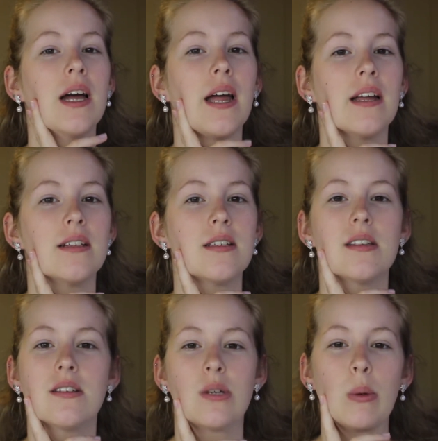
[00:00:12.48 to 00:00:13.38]
It's
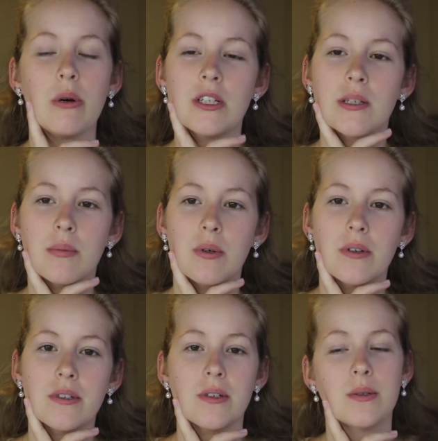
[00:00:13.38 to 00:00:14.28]
super
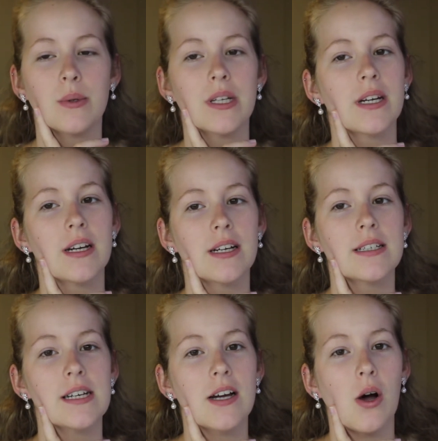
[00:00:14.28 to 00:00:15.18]
simple, so it's really not going
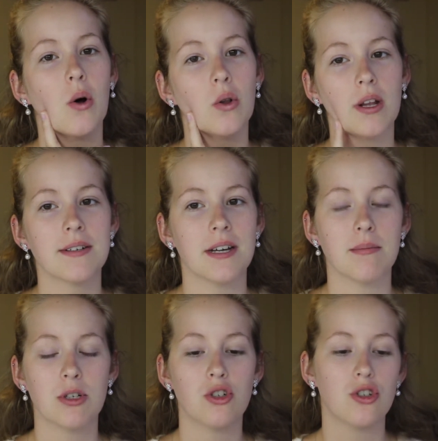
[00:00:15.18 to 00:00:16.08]
to take a whole lot of
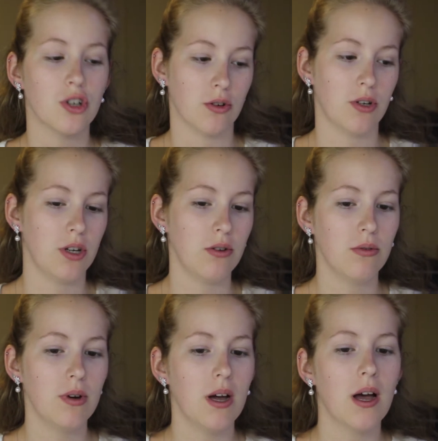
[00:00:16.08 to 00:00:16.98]
time to show
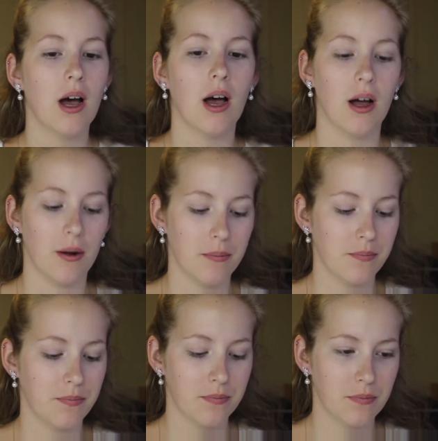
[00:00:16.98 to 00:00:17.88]
you,
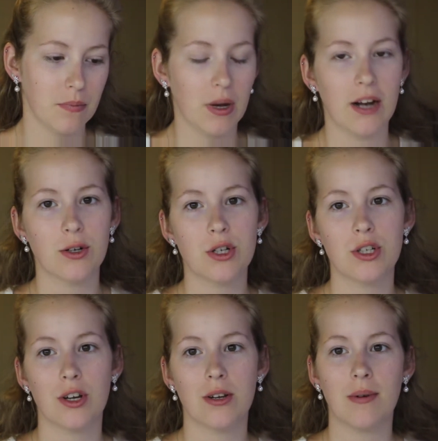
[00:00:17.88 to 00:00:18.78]
but I'll
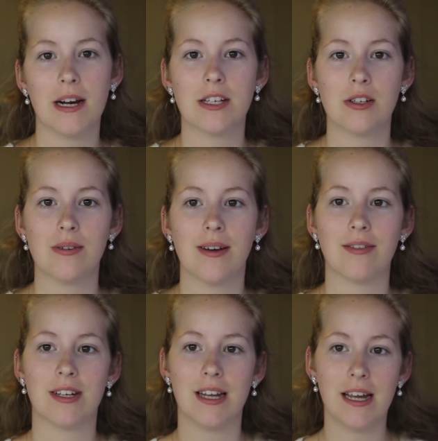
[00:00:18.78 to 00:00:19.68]
just show you what I do
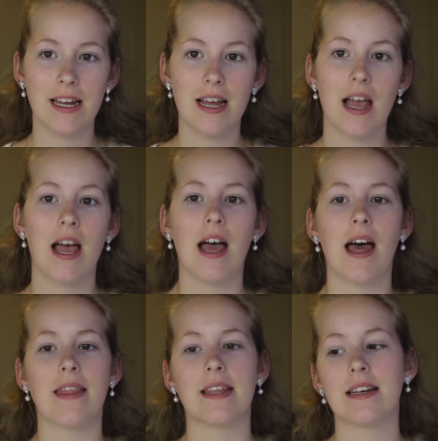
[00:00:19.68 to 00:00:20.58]
every day
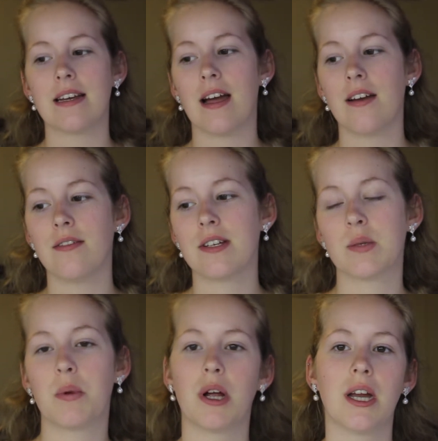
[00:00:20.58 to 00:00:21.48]
and then kind of
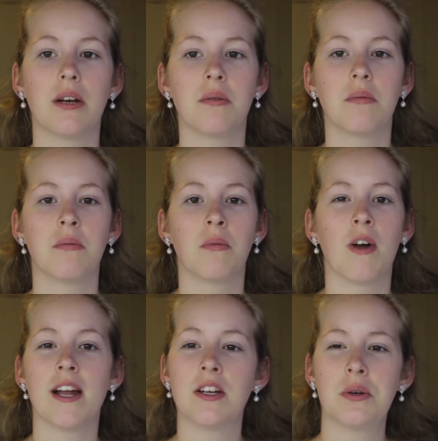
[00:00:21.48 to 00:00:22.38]
explain
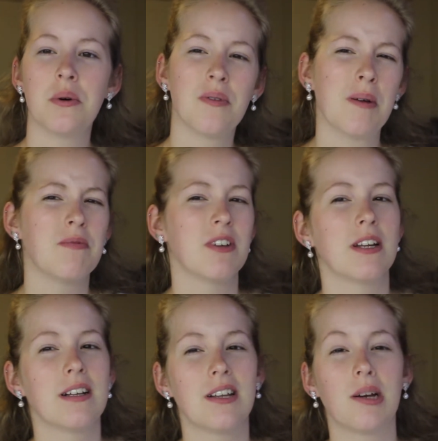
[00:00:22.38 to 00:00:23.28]
what I do if I'm
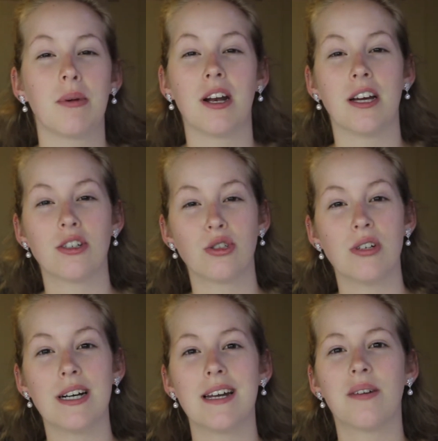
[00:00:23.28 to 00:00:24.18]
feeling a little bit
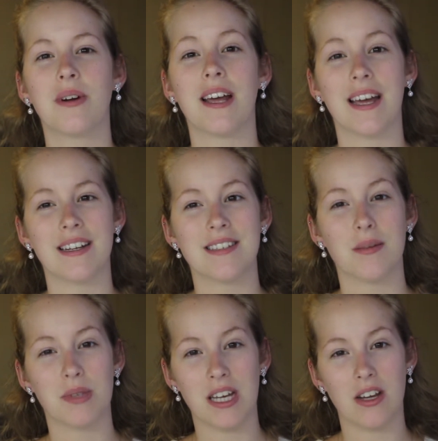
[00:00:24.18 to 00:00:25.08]
extra and I want to add
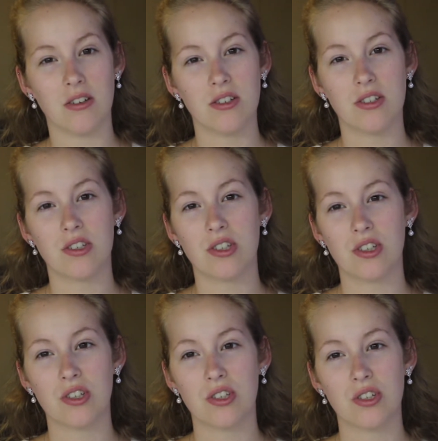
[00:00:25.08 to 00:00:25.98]
something else
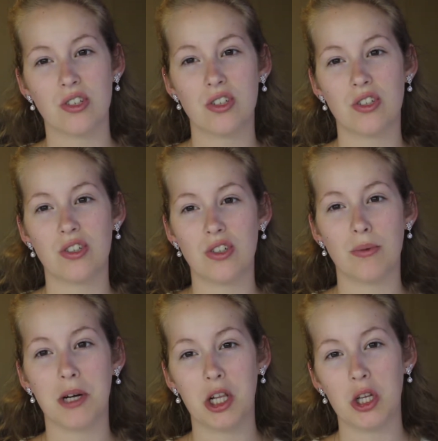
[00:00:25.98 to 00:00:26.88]

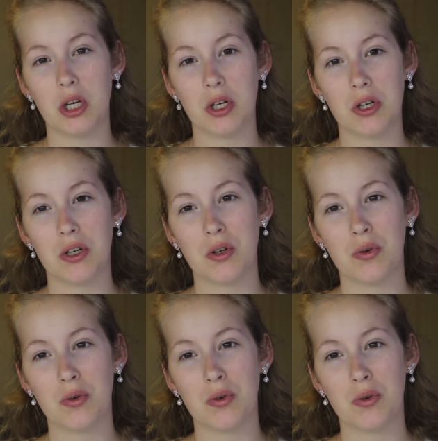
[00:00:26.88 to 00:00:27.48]
to my look.